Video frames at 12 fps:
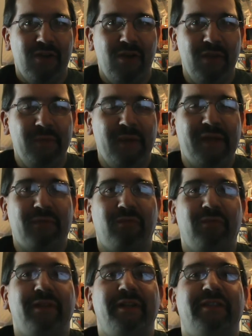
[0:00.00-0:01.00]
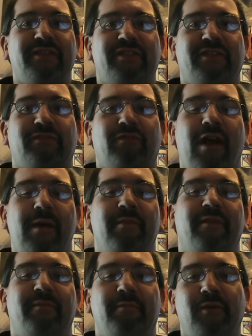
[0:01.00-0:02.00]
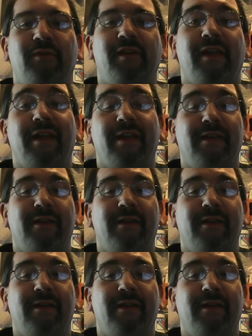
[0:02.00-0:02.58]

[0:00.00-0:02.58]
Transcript: Only one can really describe this movie